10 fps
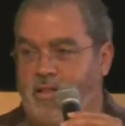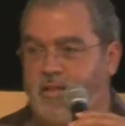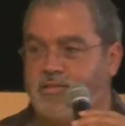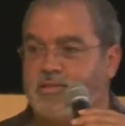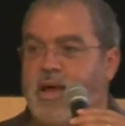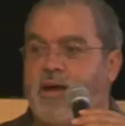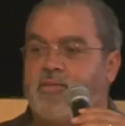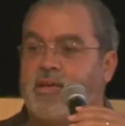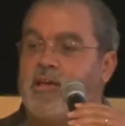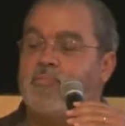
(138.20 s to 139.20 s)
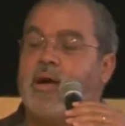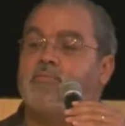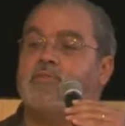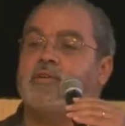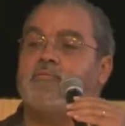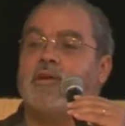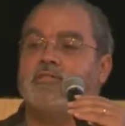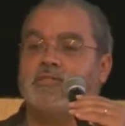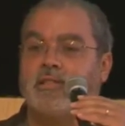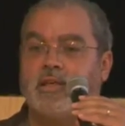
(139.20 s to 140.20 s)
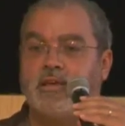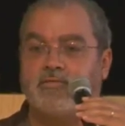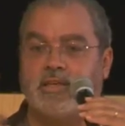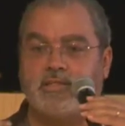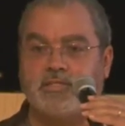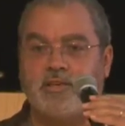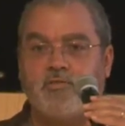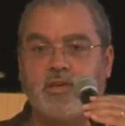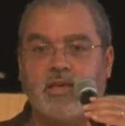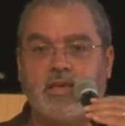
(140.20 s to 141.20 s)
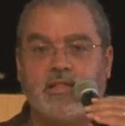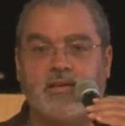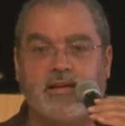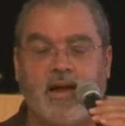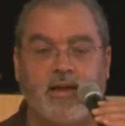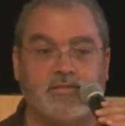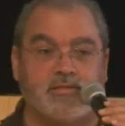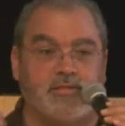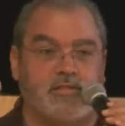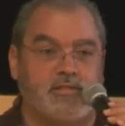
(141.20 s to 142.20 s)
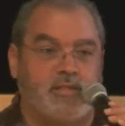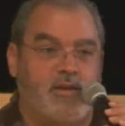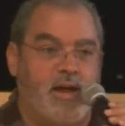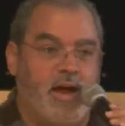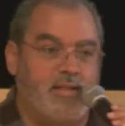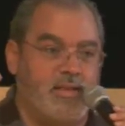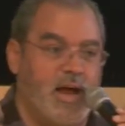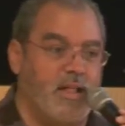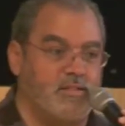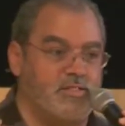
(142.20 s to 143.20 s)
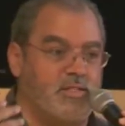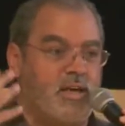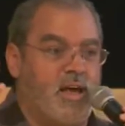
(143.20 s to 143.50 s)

This is how the hip hop generation lives. They soak in their consciousness, their ideology,